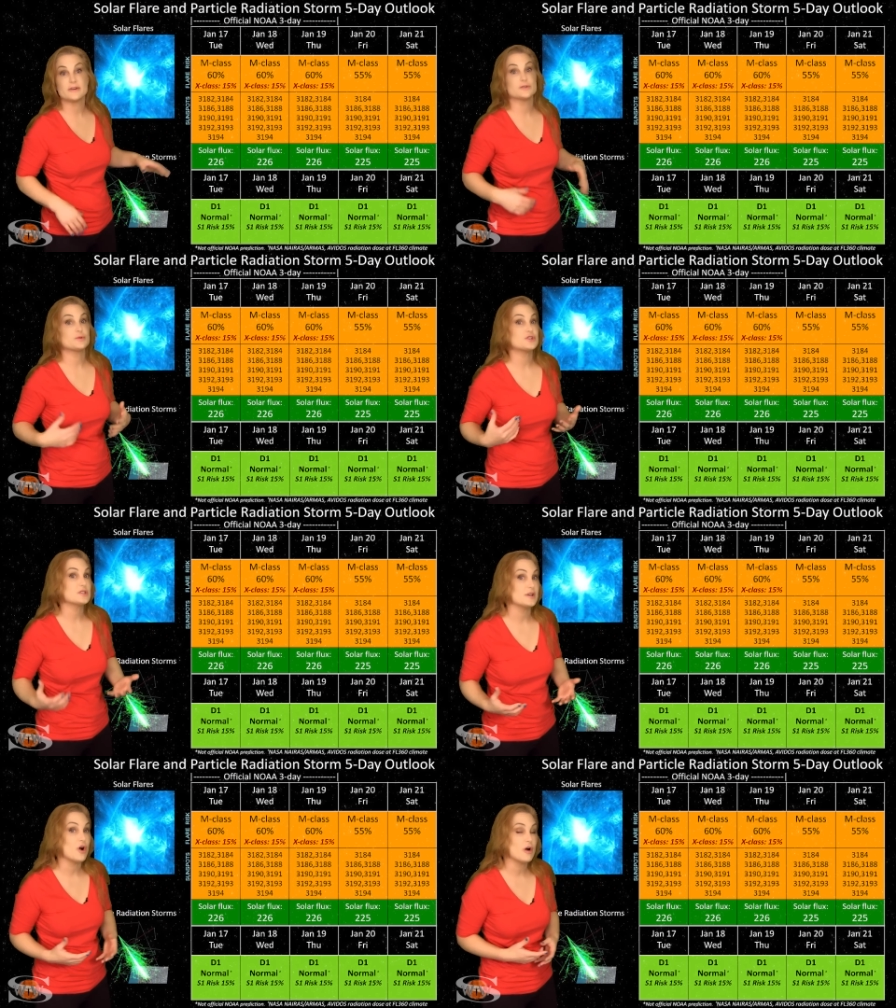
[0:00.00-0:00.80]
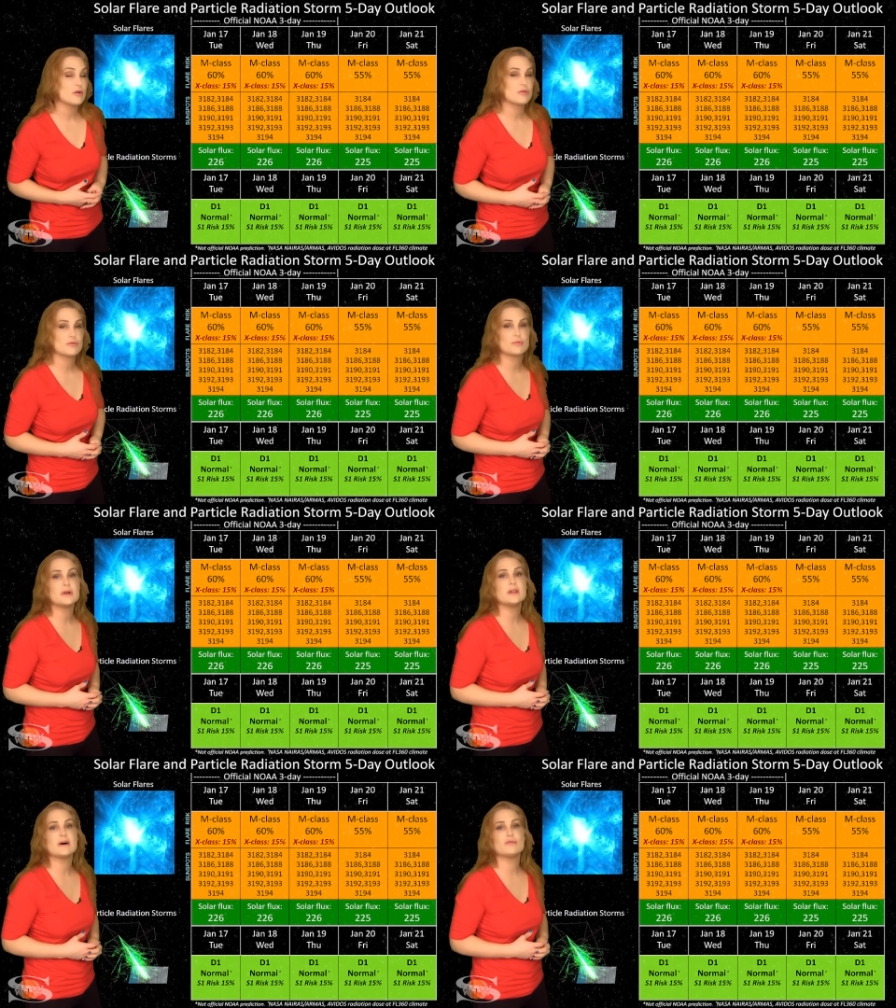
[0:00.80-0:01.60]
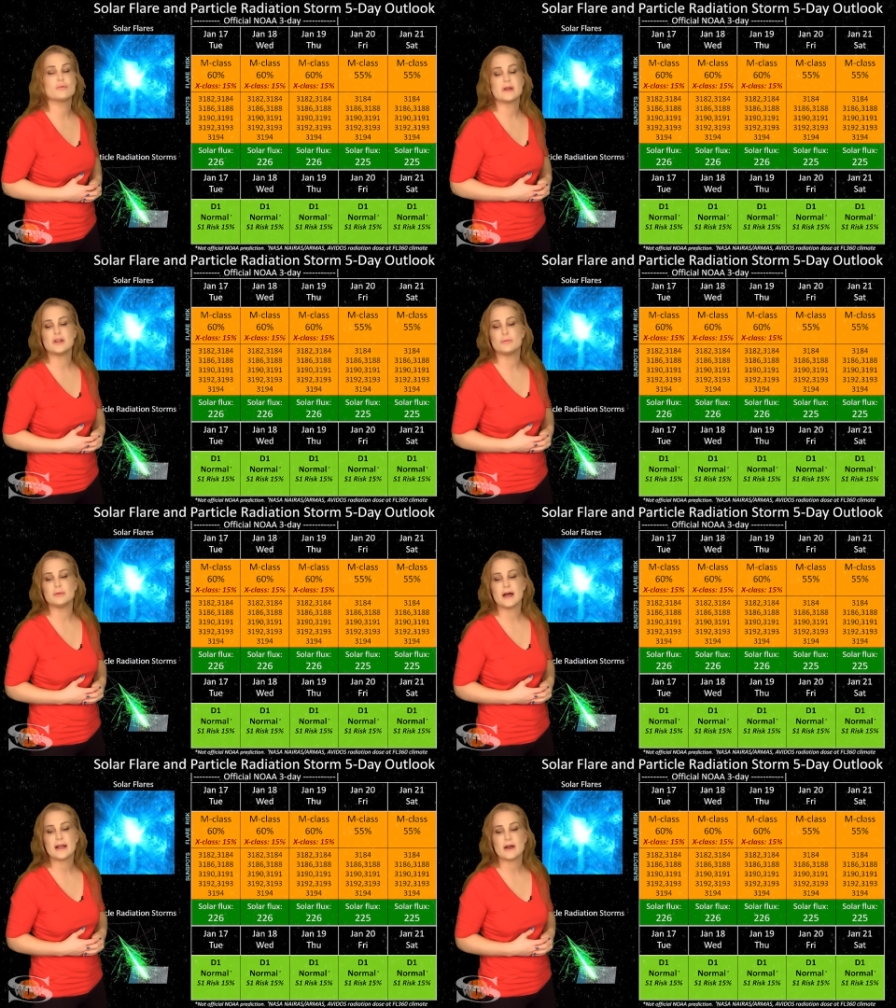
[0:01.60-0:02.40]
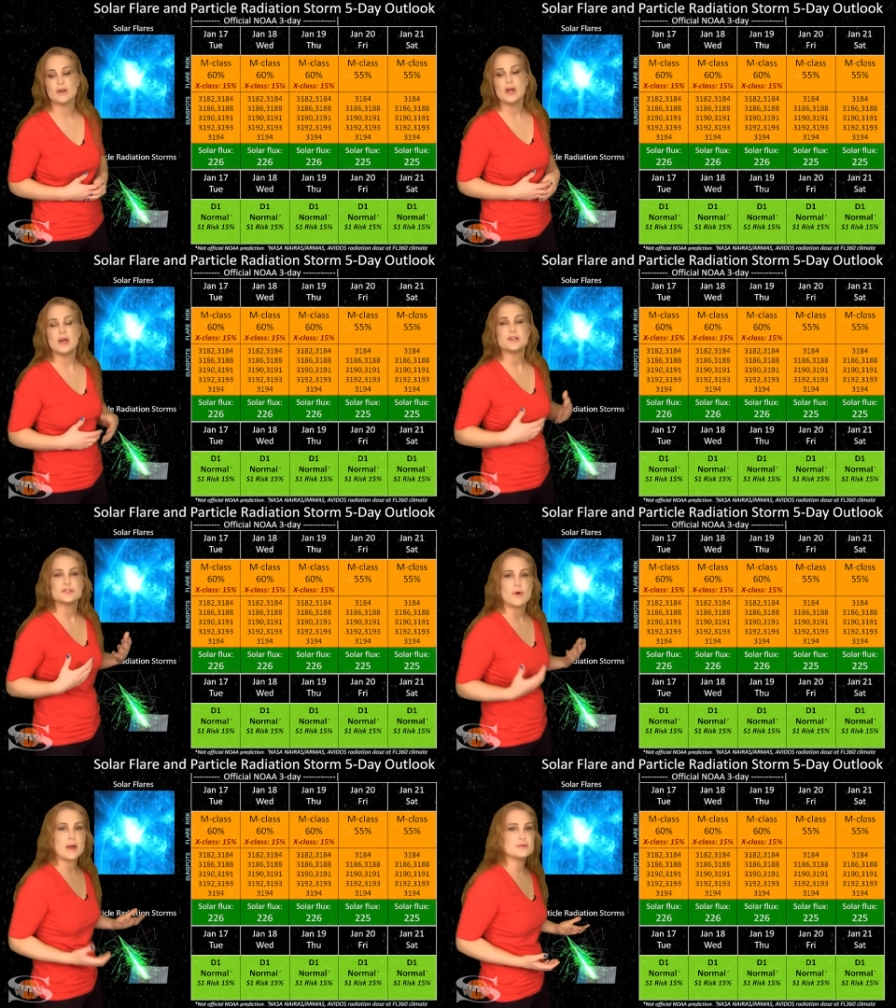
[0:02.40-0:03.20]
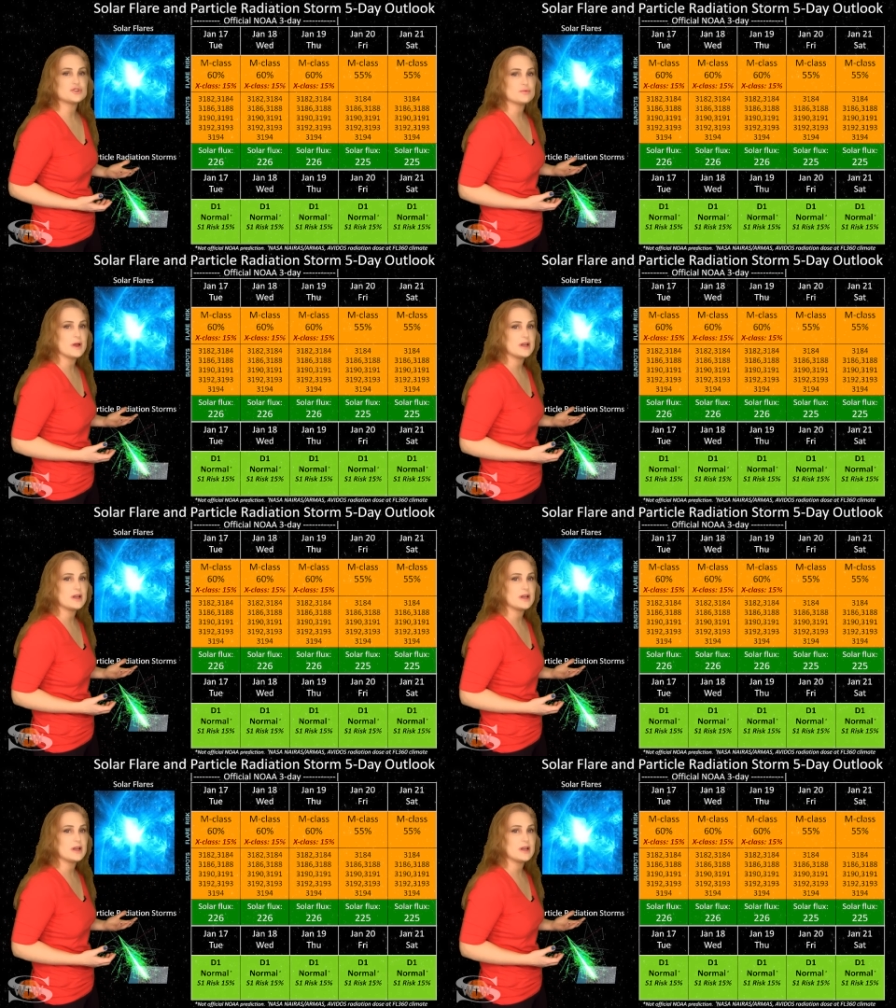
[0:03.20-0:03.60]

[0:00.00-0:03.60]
flares, which is an R3 level radio blackout. So, amateur